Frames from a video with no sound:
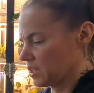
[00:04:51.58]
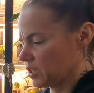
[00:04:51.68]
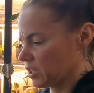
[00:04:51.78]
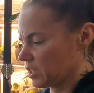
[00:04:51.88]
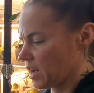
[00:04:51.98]
It
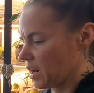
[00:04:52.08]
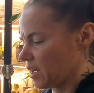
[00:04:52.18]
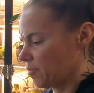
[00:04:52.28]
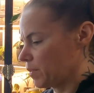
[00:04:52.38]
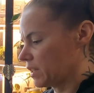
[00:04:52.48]
should not
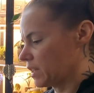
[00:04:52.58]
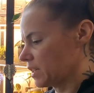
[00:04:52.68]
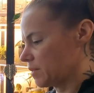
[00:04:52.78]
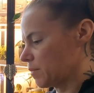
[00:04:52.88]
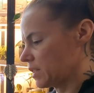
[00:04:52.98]
have been
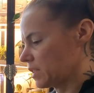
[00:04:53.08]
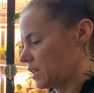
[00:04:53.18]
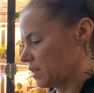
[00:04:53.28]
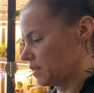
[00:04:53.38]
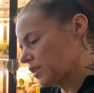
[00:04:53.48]
this
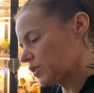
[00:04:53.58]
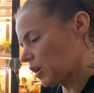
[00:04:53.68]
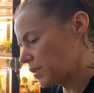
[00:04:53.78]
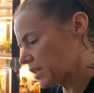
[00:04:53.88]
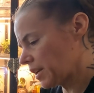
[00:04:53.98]
messy. So
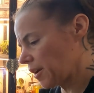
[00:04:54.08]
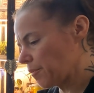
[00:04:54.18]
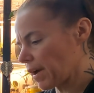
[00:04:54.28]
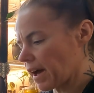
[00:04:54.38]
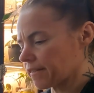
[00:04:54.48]
I'm just gonna
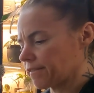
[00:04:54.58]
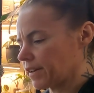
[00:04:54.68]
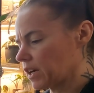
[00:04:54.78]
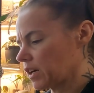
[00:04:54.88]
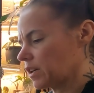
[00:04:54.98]

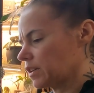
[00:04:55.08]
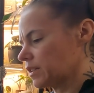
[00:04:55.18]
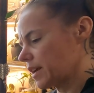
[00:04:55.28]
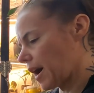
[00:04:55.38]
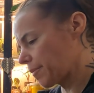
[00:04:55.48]
backfill,
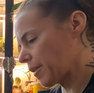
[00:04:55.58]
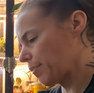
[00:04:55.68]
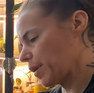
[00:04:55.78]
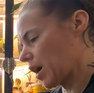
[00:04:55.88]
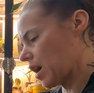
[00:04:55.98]
tap the
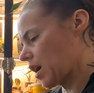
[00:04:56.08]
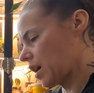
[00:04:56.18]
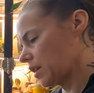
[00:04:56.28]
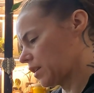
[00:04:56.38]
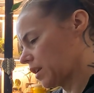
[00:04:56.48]

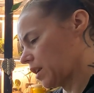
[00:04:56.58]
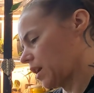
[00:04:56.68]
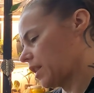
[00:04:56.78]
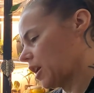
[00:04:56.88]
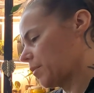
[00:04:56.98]
pot
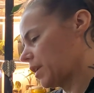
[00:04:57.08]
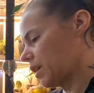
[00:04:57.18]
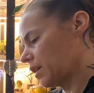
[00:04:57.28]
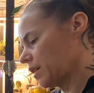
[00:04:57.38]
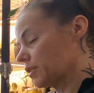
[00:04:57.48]
And then I'm
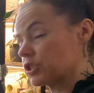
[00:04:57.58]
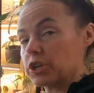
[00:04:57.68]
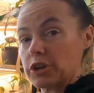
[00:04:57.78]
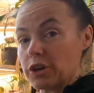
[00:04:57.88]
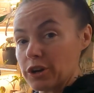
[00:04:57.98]
gonna
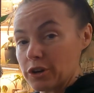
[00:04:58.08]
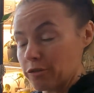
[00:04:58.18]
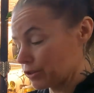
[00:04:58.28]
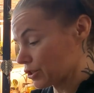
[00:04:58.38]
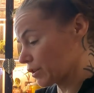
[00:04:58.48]
show you a
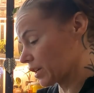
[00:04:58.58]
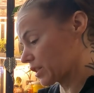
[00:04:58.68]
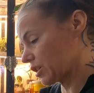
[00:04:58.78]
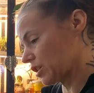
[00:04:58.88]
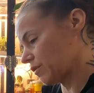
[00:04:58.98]
cool trick
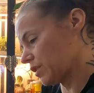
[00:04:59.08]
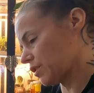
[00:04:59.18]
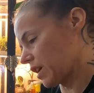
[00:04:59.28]
to do with